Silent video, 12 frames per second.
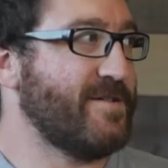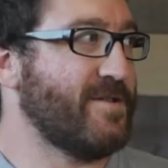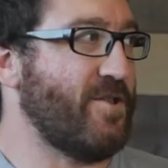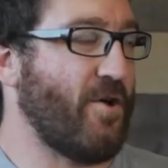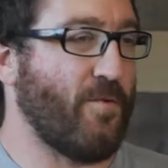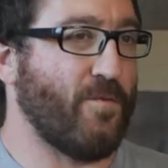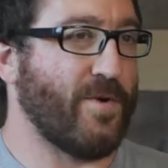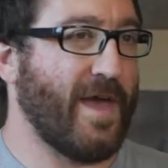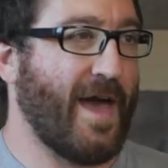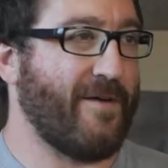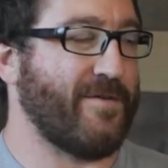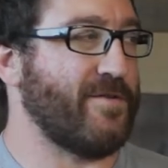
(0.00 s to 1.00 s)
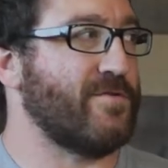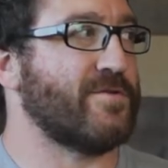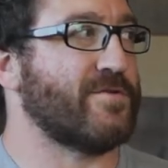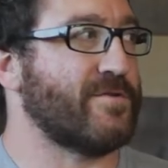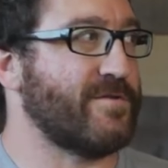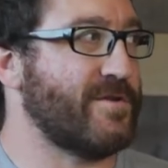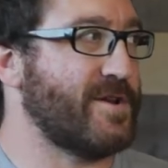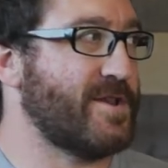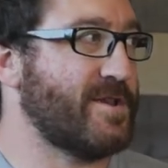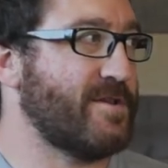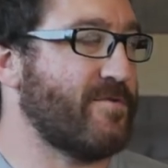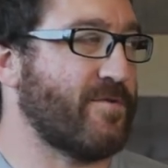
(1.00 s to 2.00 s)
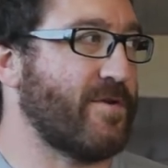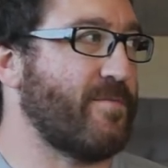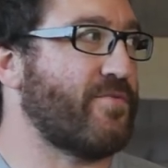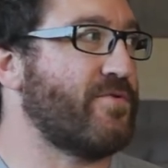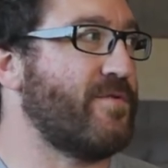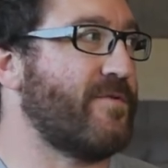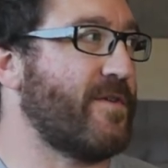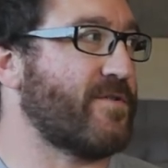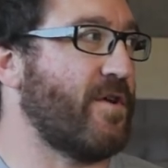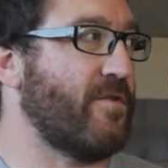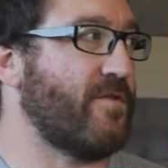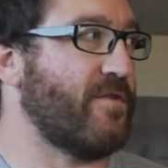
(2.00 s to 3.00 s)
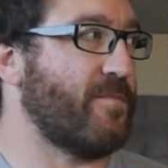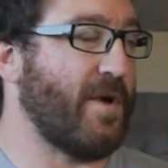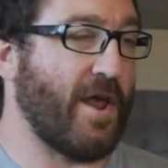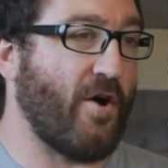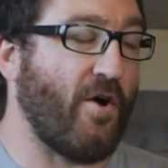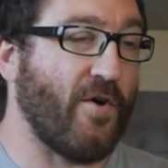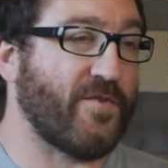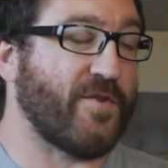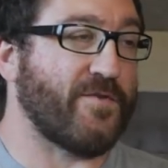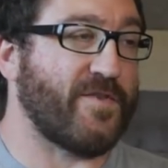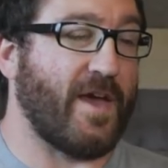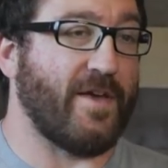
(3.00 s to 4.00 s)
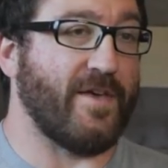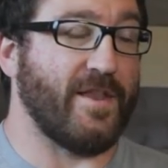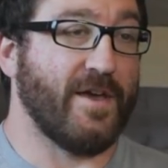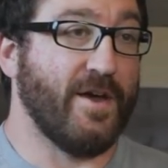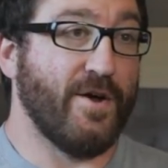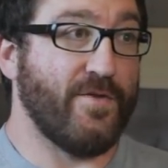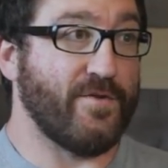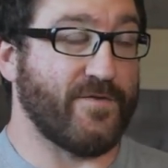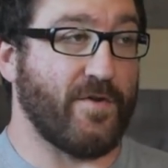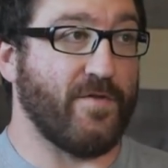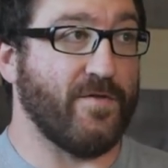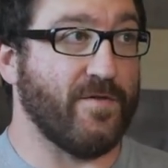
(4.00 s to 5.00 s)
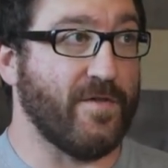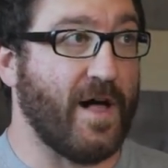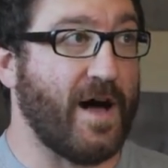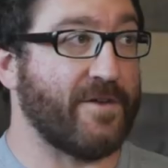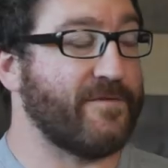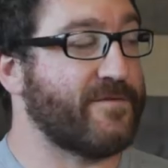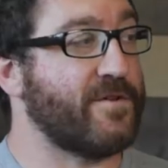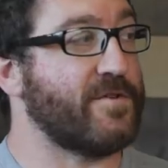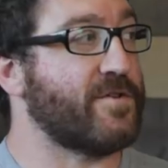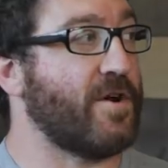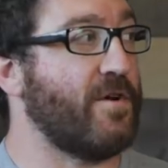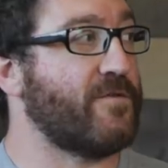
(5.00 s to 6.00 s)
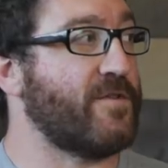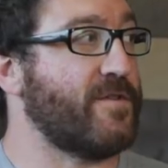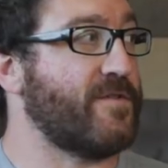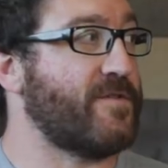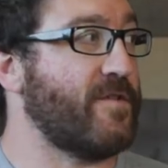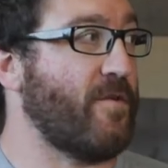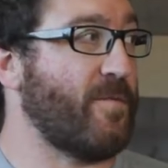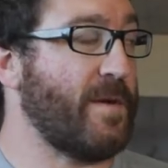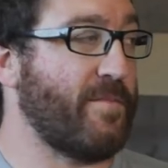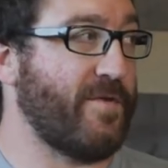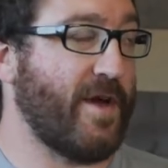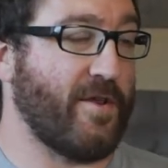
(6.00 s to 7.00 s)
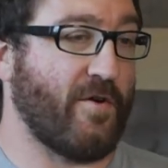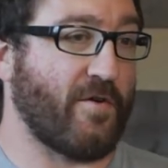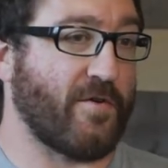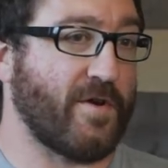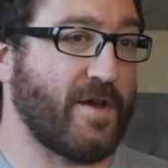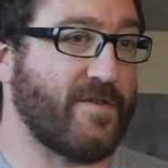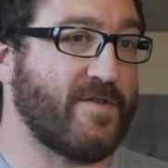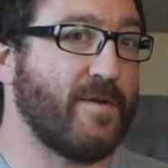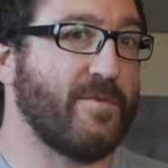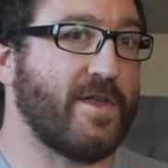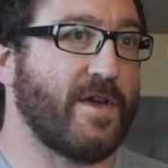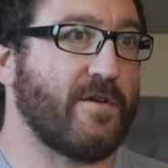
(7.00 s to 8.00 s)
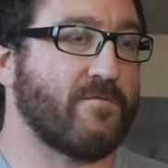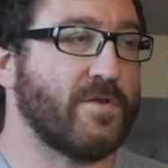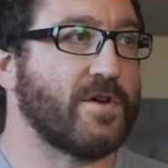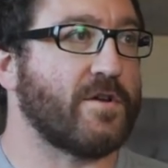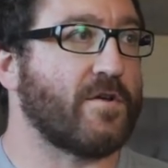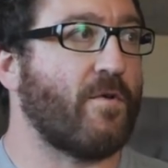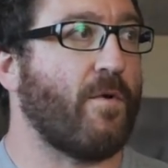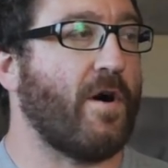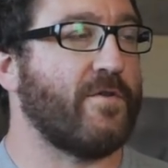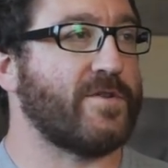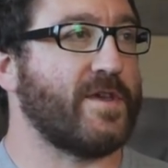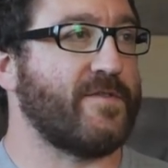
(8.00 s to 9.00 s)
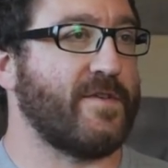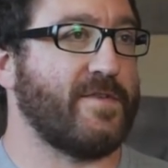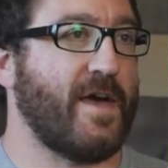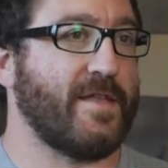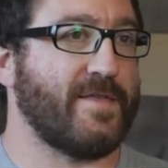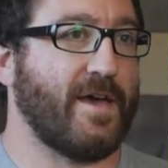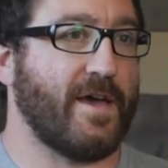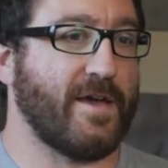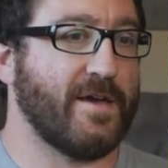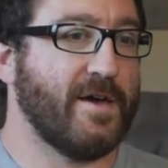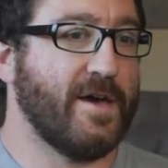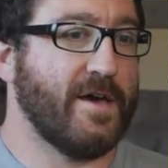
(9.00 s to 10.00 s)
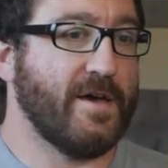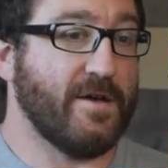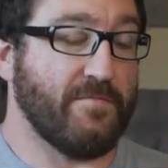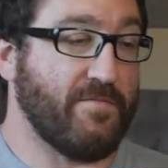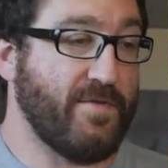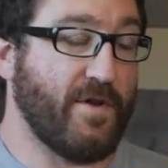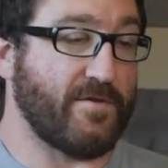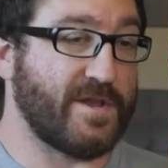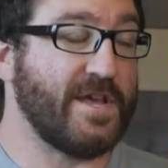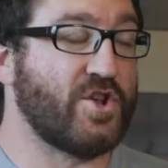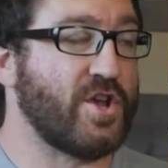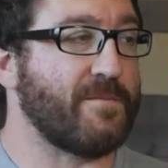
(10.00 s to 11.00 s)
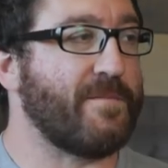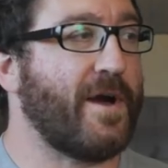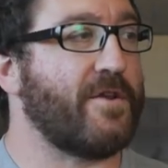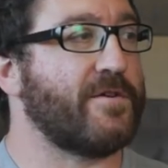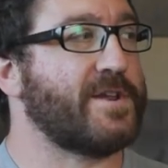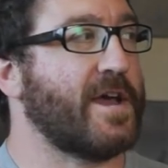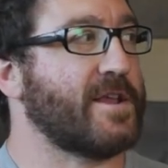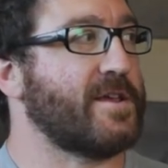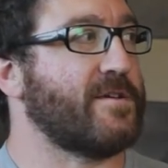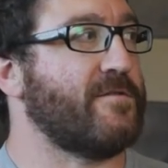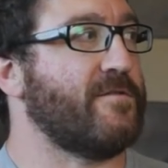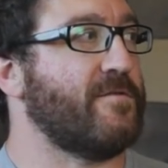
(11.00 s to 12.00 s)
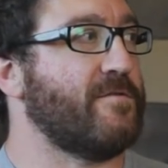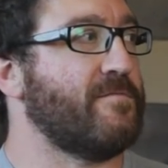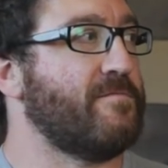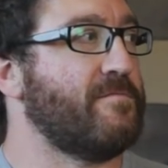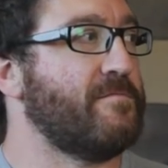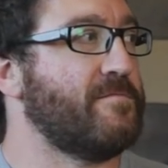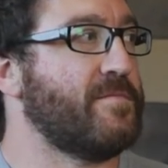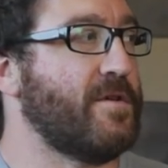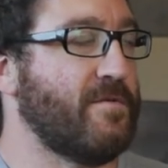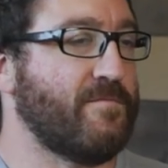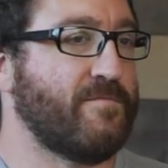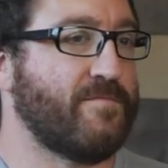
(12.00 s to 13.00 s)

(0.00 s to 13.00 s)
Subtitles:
you know, we haven't learned or improved as coaches. But I also say that there's a lot of good coaches or people that are exhibiting really good qualities in that they're teaching better technical, you know.